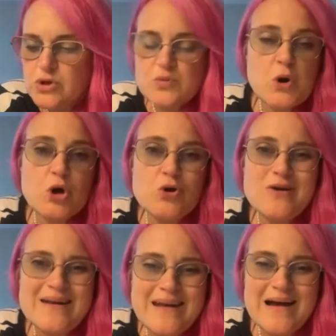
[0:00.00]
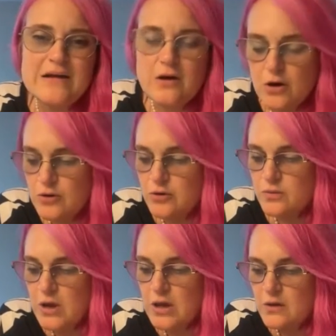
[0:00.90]
smarter, not harder,
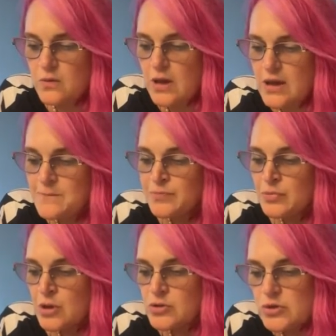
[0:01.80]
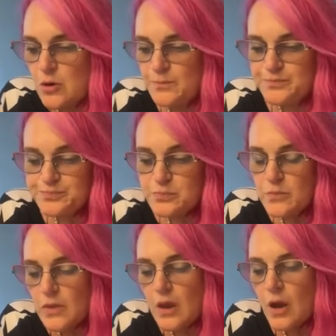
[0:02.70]
right? Okay, so
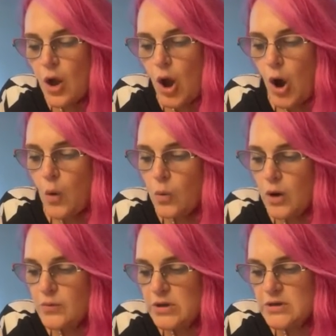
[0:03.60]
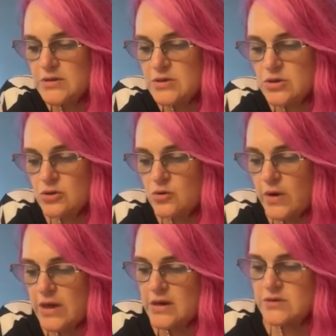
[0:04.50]
what we need to do
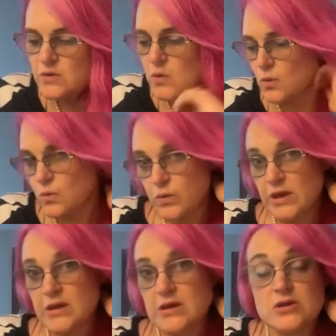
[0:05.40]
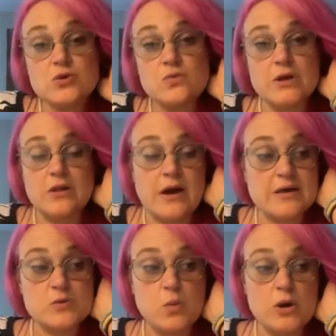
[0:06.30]
is we need to
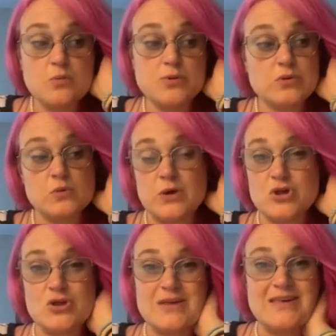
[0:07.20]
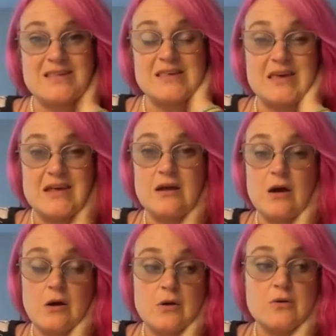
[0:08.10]
realize what our persuasion is in
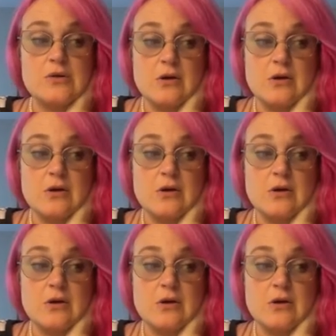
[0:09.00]
our